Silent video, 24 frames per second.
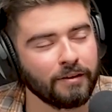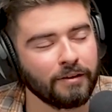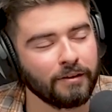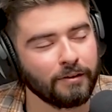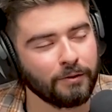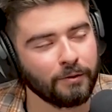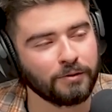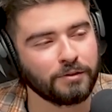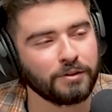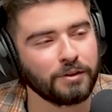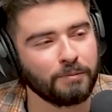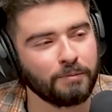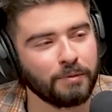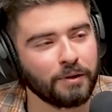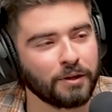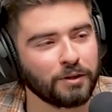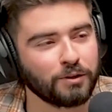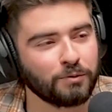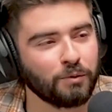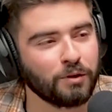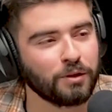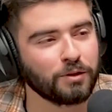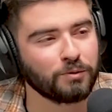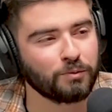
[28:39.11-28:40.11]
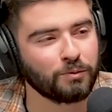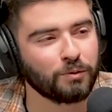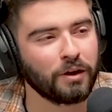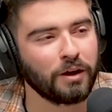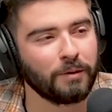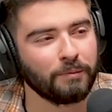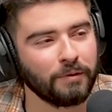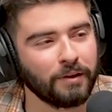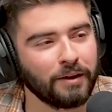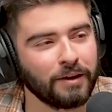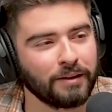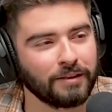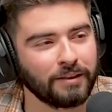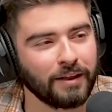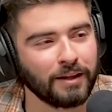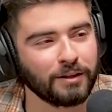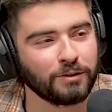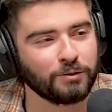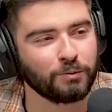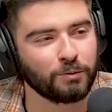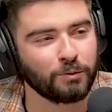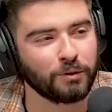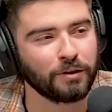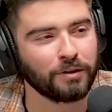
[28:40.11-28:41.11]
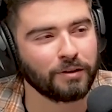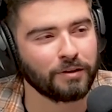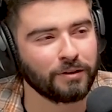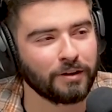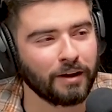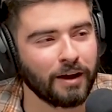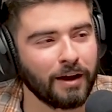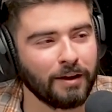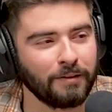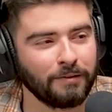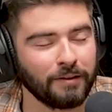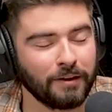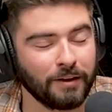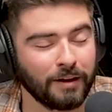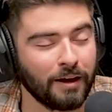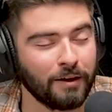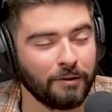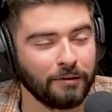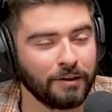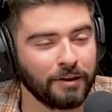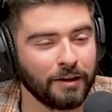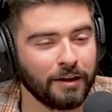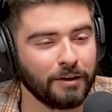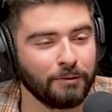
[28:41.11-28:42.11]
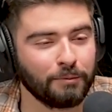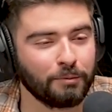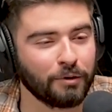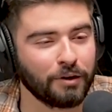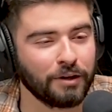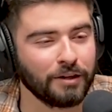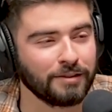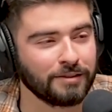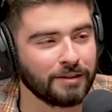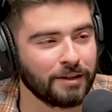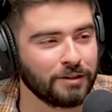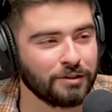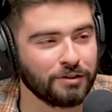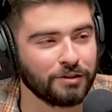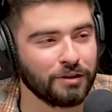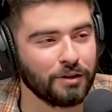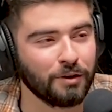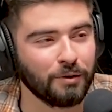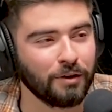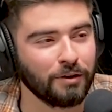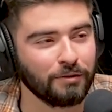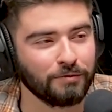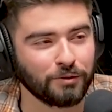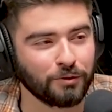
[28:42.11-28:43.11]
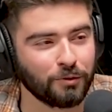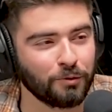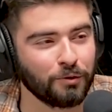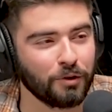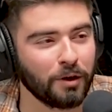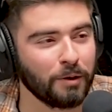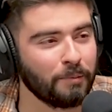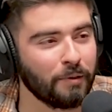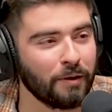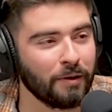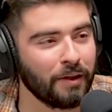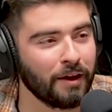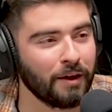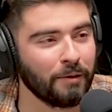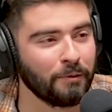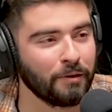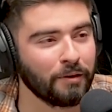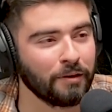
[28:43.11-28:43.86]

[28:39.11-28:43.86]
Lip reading: Those are the biggest ones where I'm like, that's where I think I don't need any praise. I just know I've screwed up on that one.